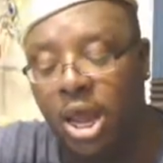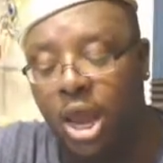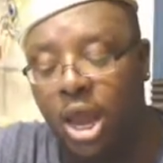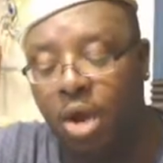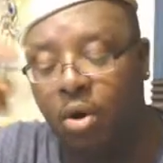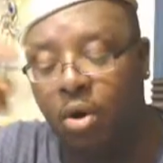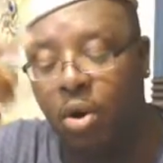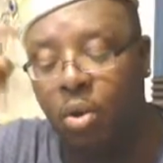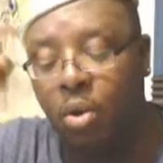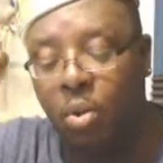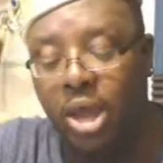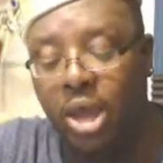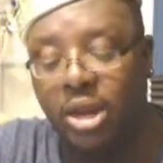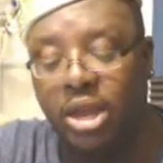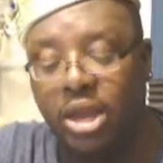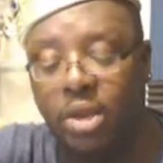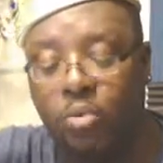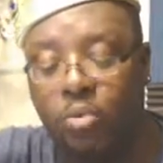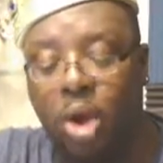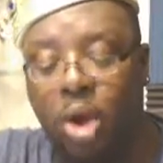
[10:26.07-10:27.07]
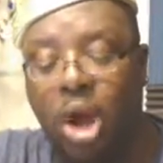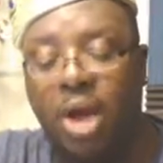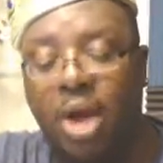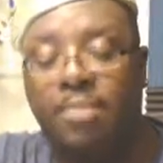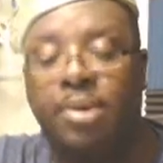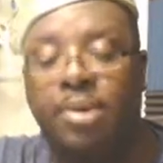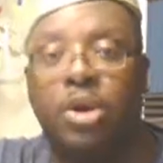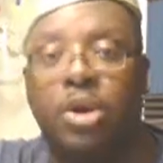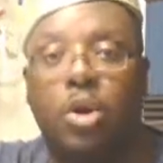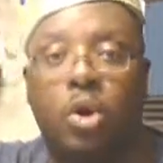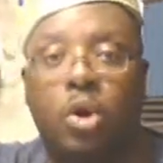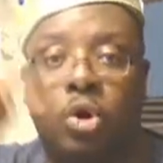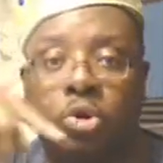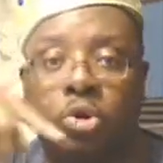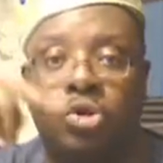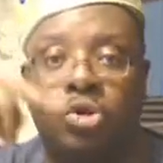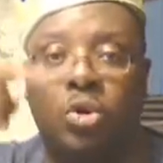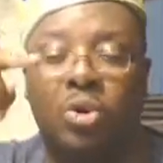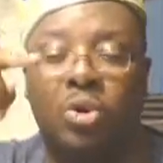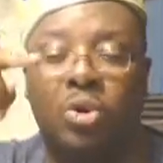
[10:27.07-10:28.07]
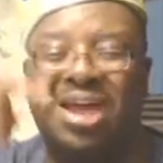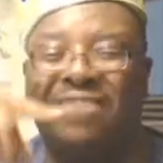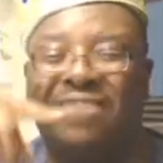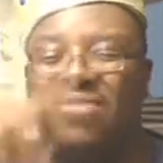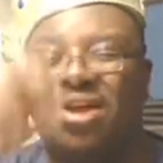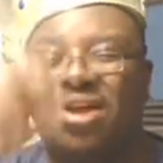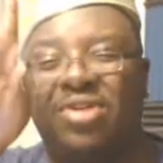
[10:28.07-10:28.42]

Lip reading: Arrowette and Robin, also left.